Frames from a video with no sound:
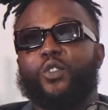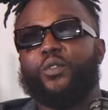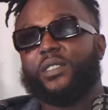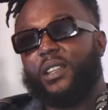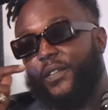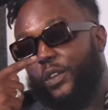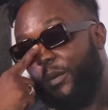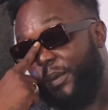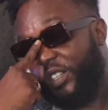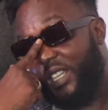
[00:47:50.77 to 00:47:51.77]
who was
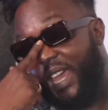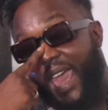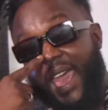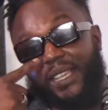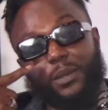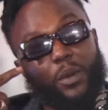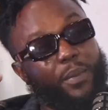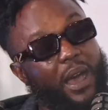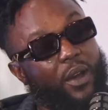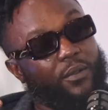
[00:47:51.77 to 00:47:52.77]
interviewing, but she asked him
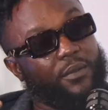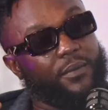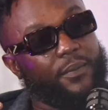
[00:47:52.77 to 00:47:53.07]
about